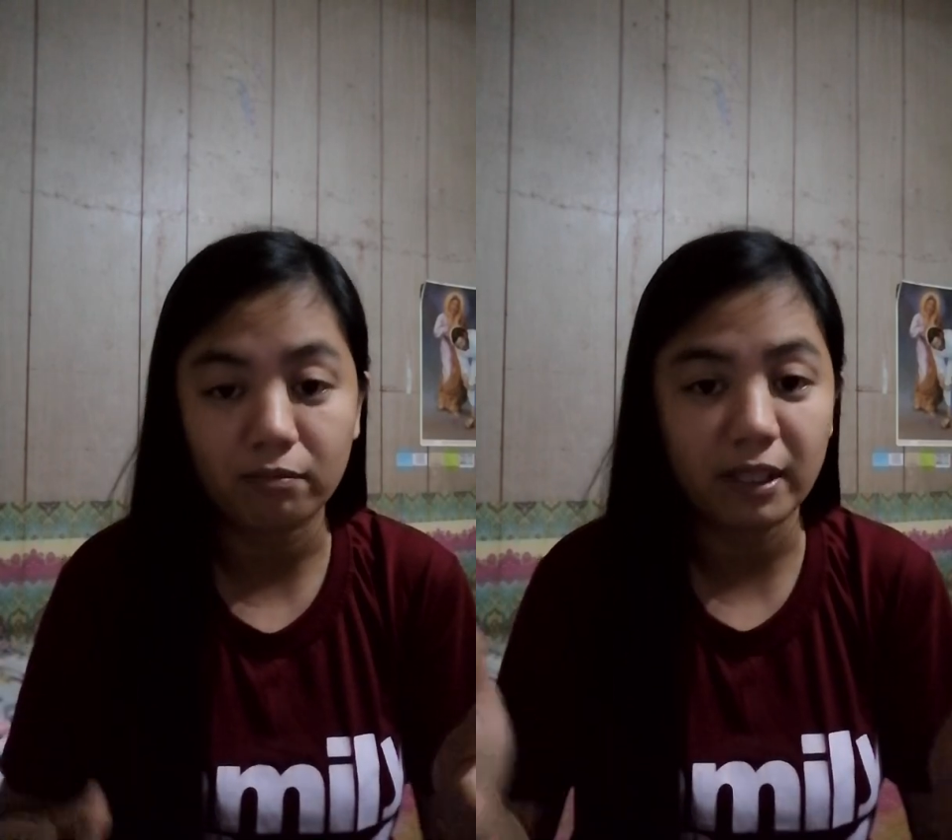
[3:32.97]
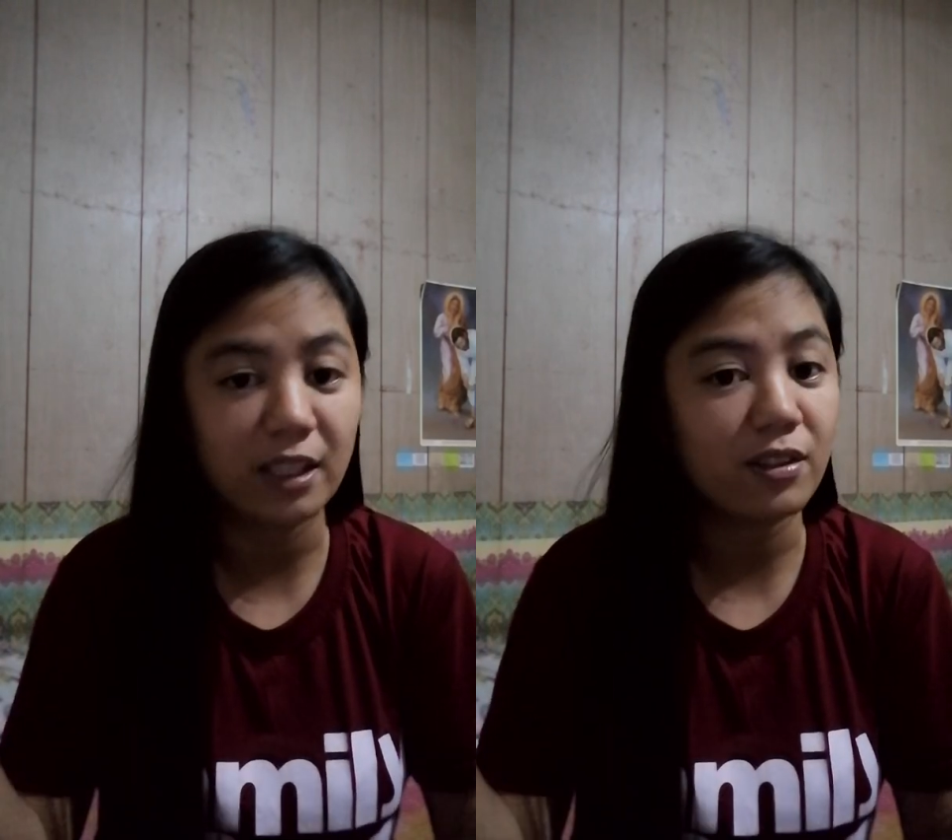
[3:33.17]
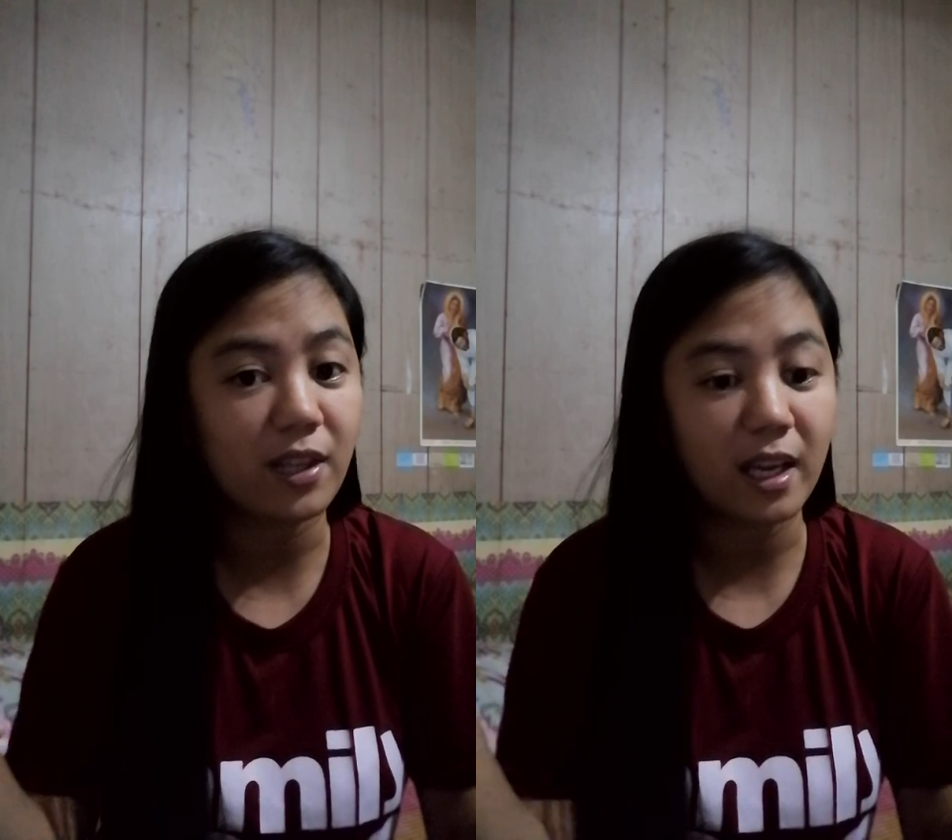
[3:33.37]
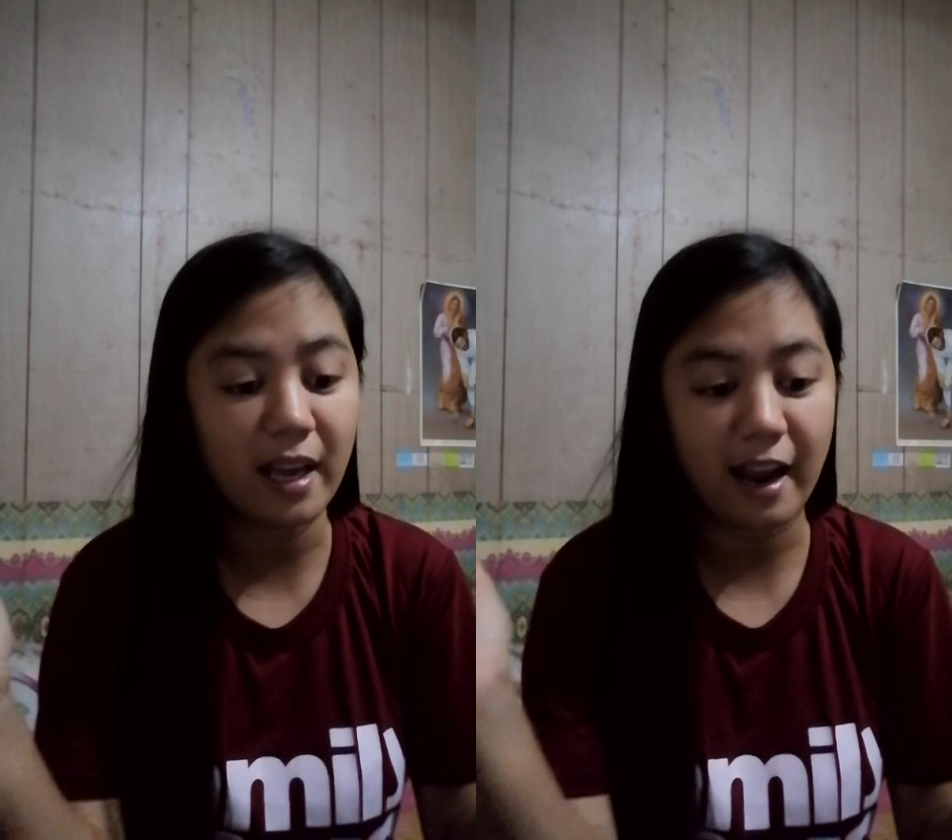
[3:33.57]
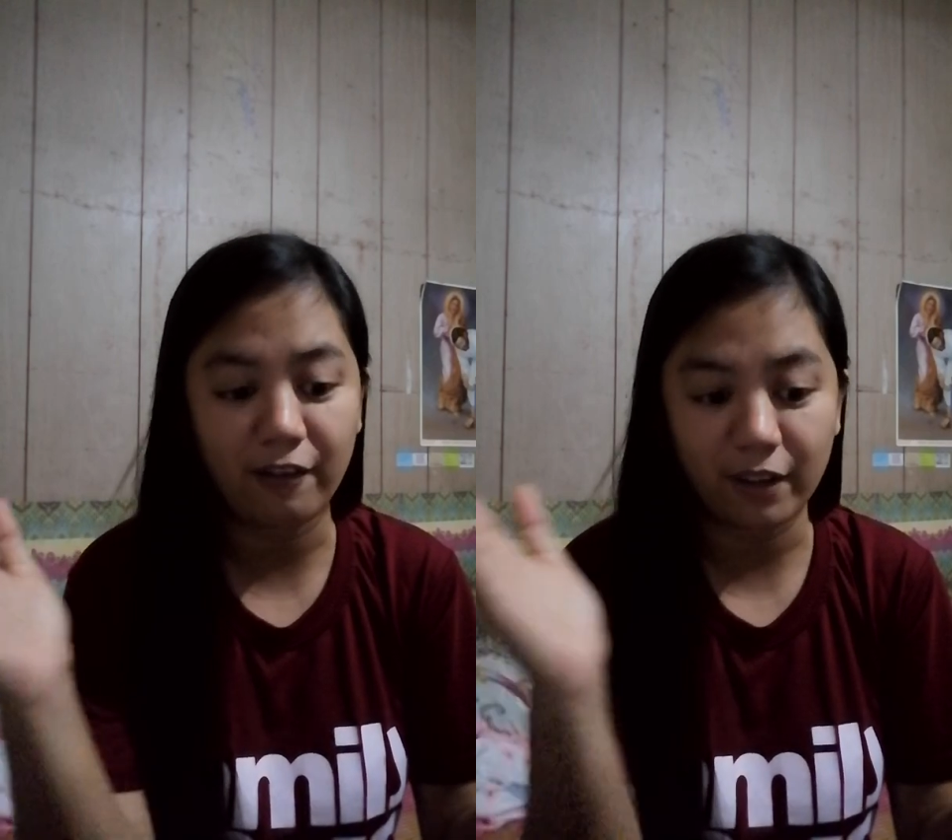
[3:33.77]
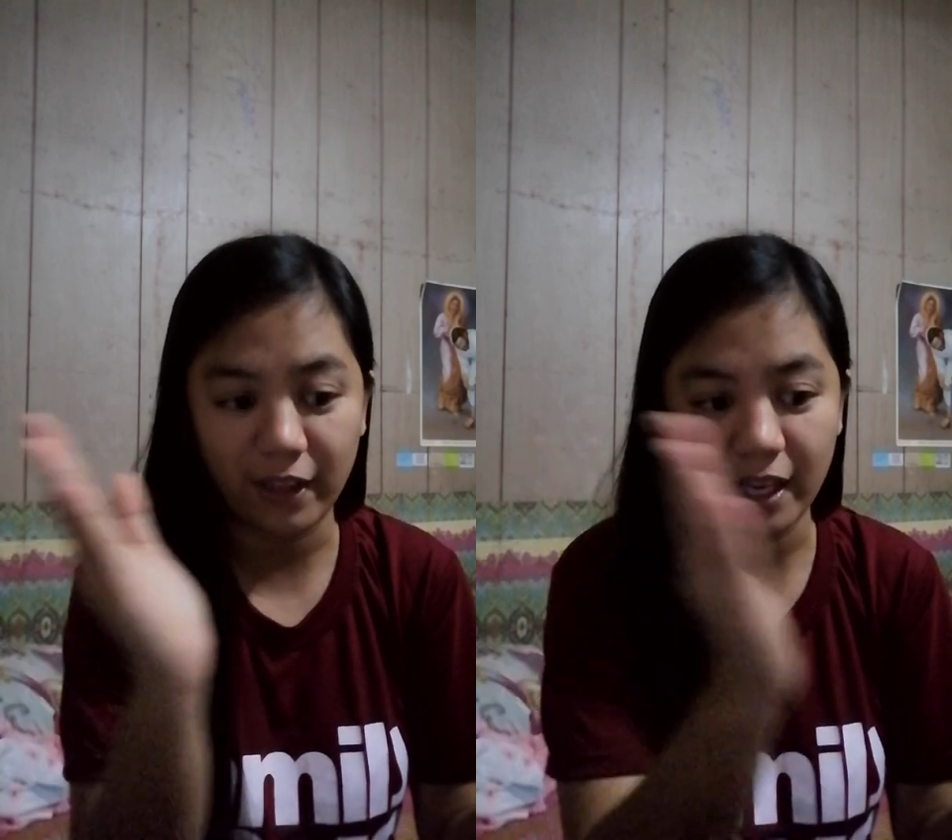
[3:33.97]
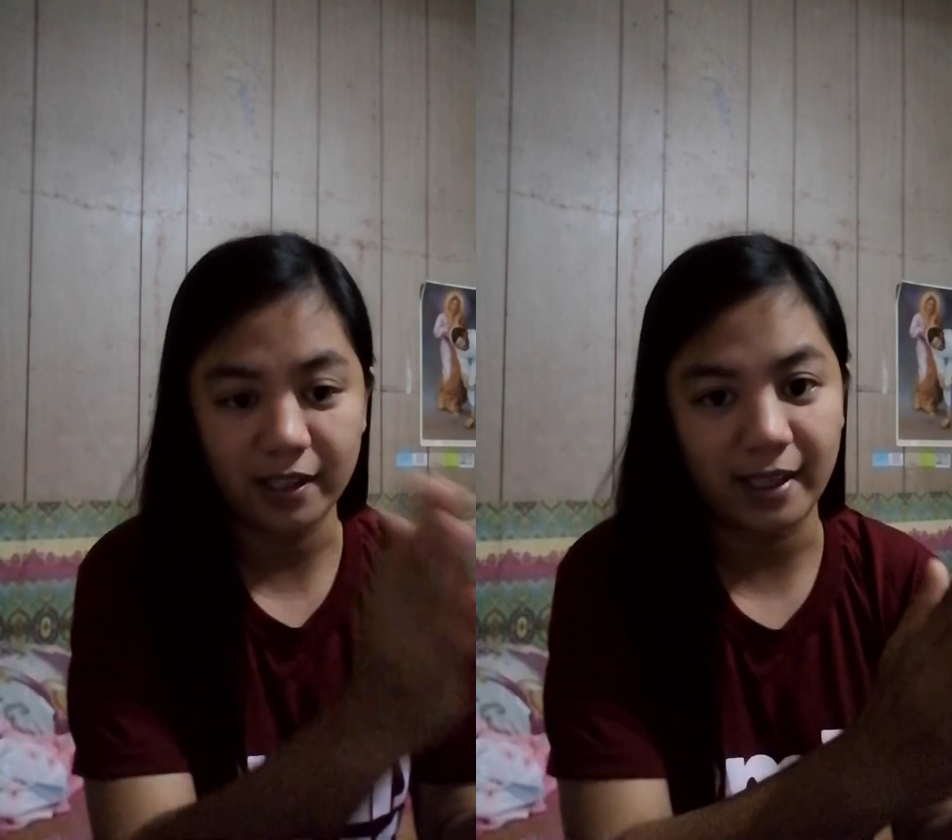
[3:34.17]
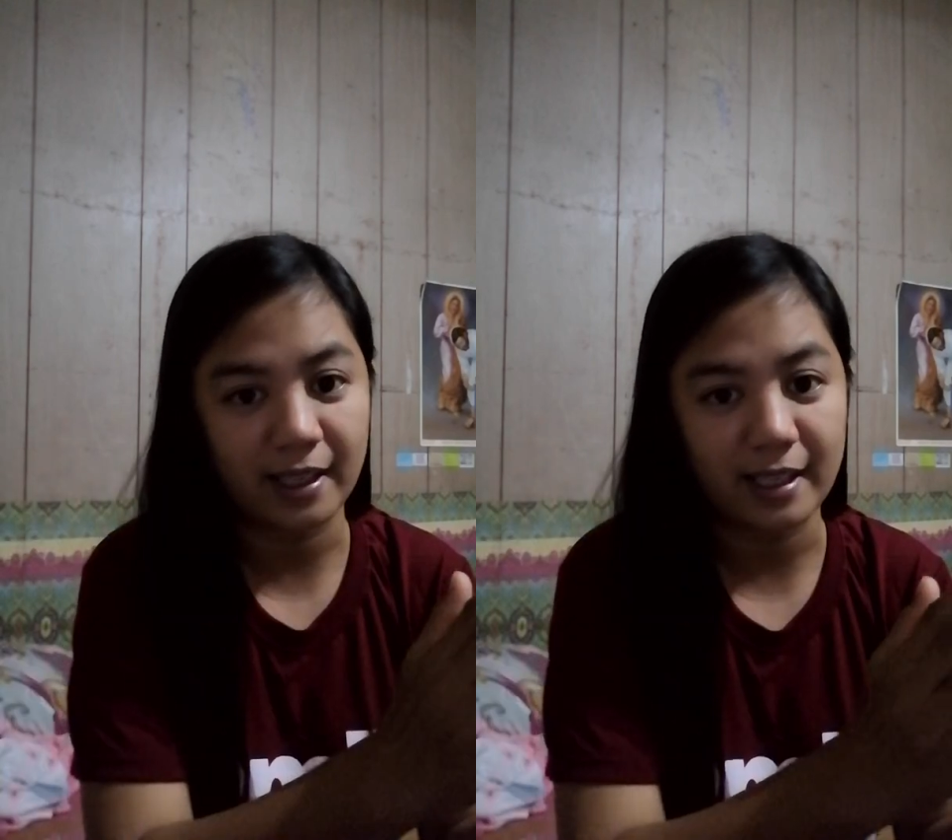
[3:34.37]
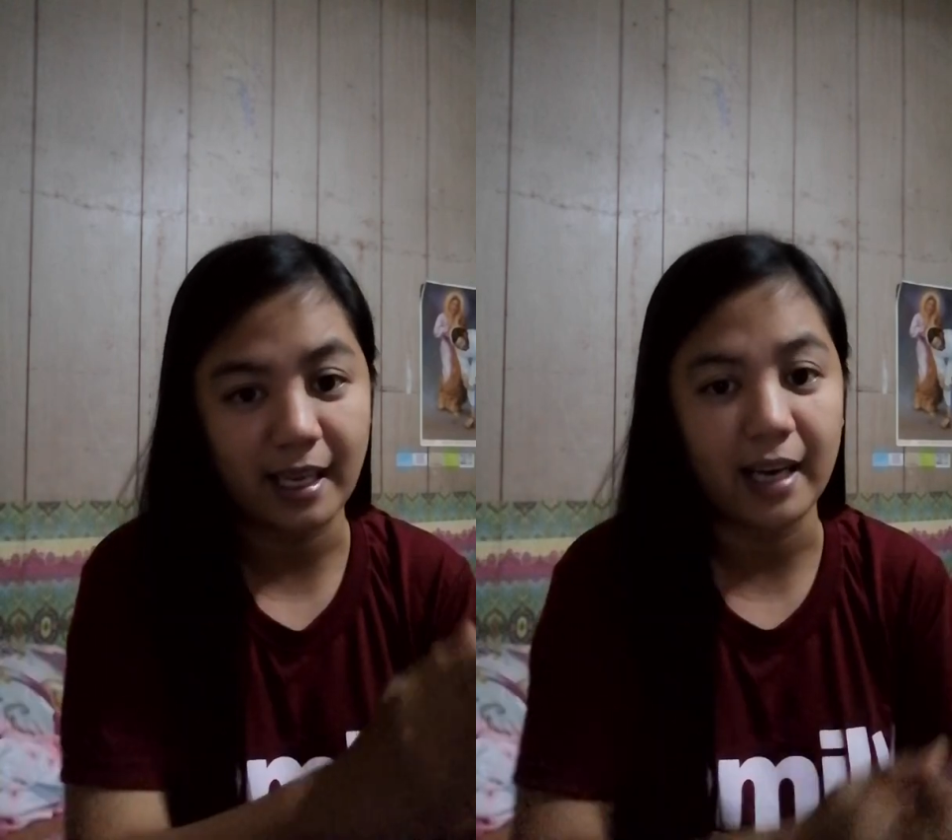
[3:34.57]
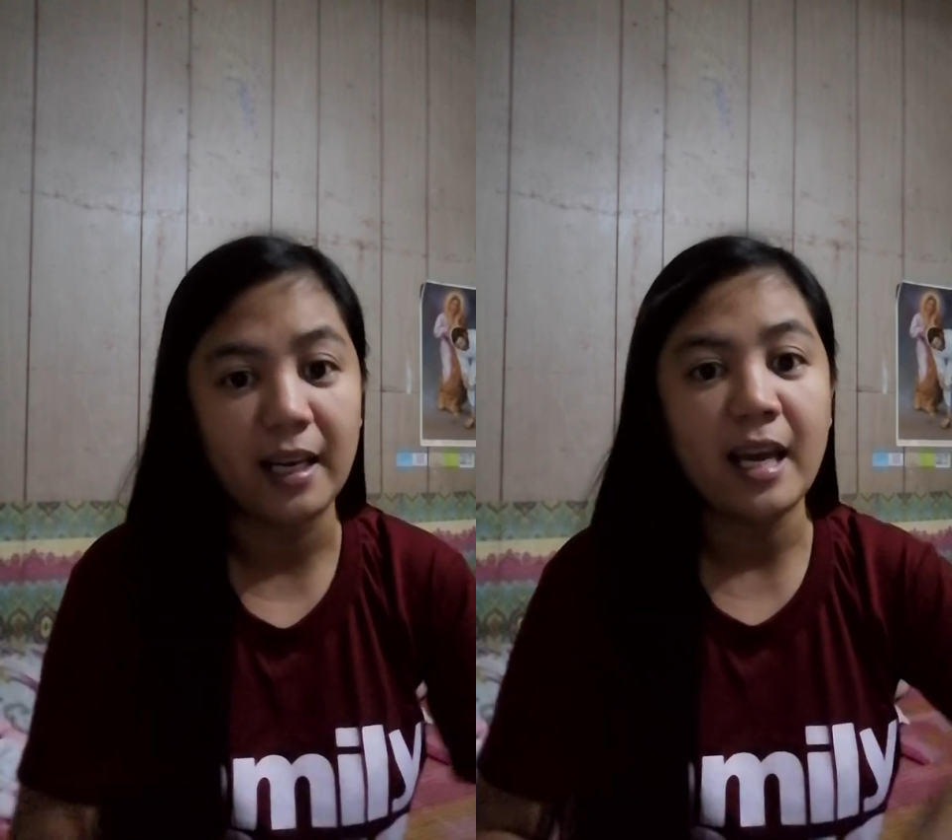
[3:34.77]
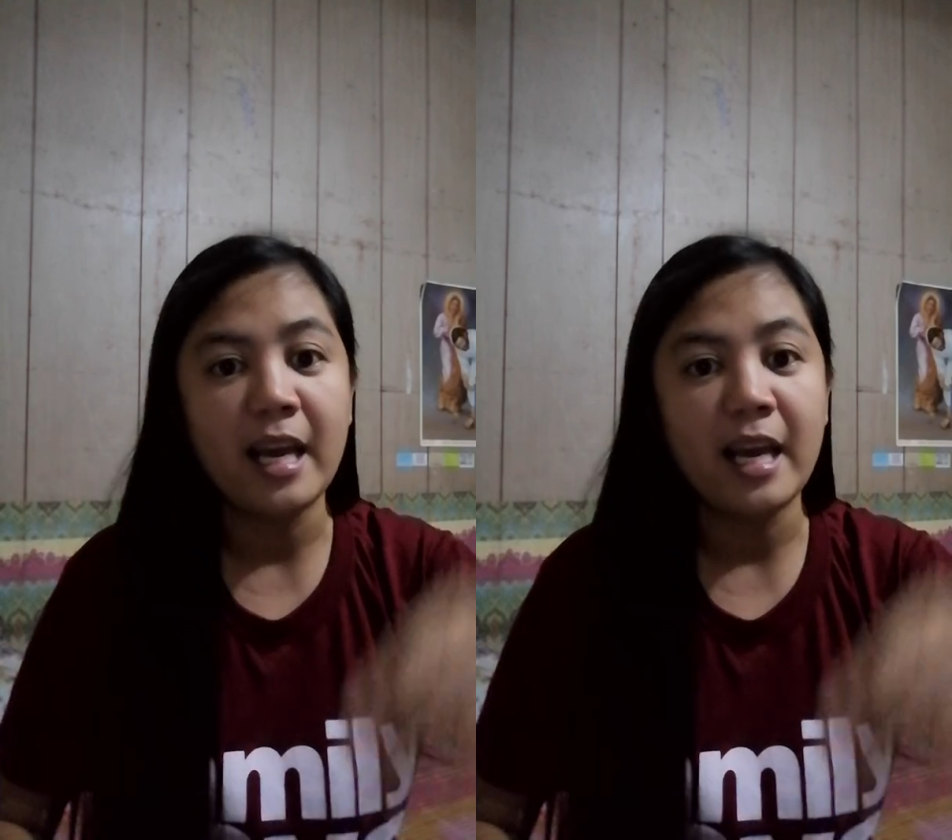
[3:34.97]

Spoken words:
meaning to say everything is in the side.